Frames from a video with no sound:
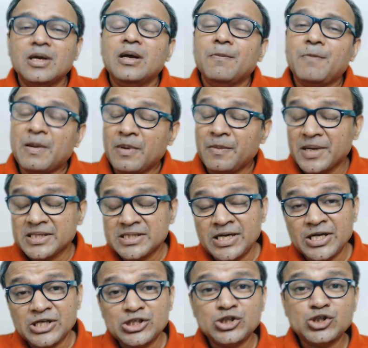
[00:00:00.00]
Paper
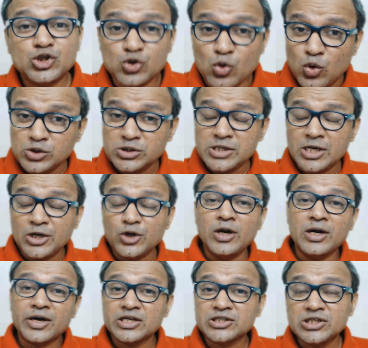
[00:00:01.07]
presentation shows that you're
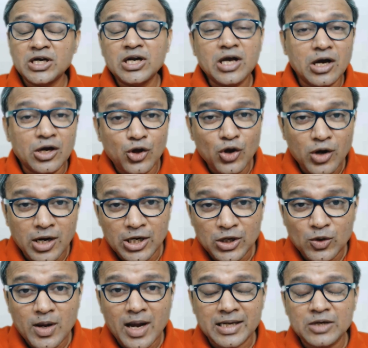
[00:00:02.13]
interested in your
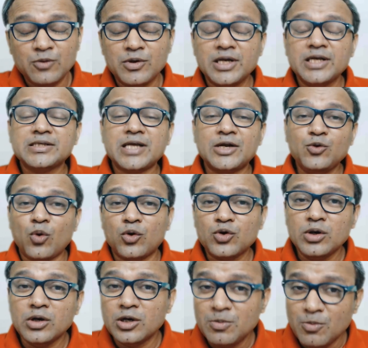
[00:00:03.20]
curricular activities and you want to
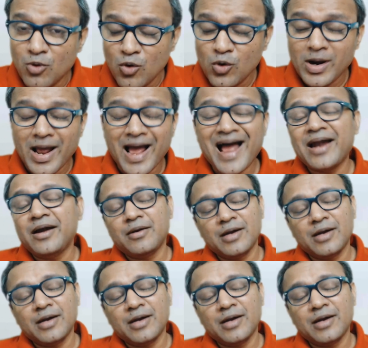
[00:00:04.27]
learn more and